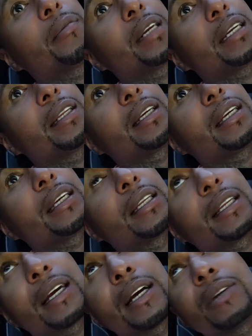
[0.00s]
ready to get in
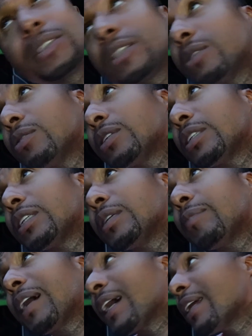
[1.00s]
the house and go to
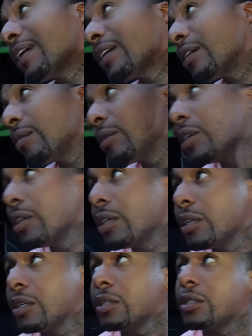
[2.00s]
sleep. I gotta get up
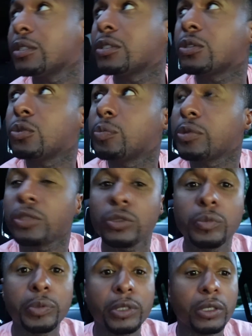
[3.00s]
super,
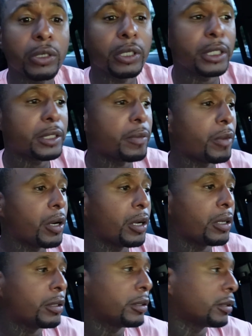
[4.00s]
super early
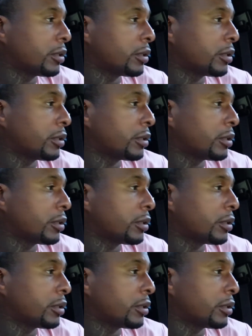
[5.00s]
tomorrow.